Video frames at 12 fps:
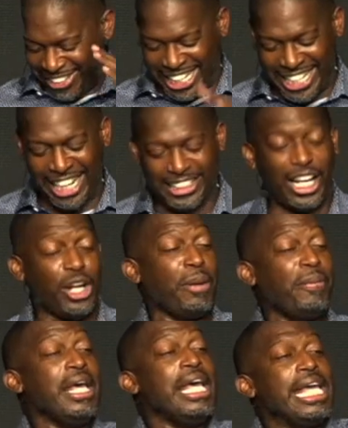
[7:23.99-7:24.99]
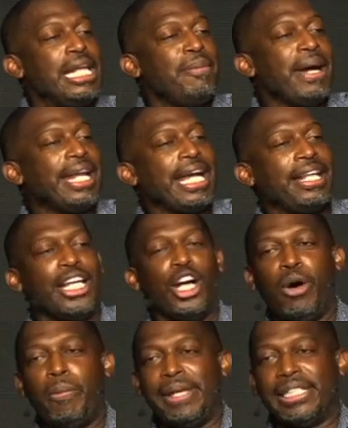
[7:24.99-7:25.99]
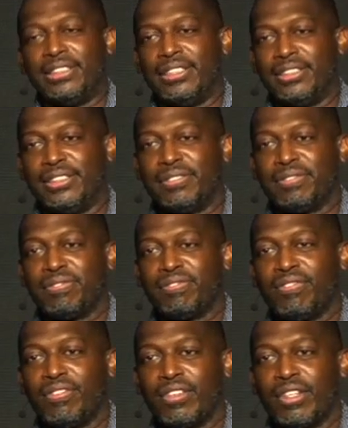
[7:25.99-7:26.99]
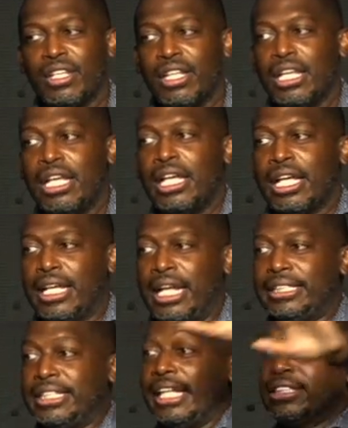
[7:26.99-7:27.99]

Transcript: can I talk to anybody got their own business? Can I tell you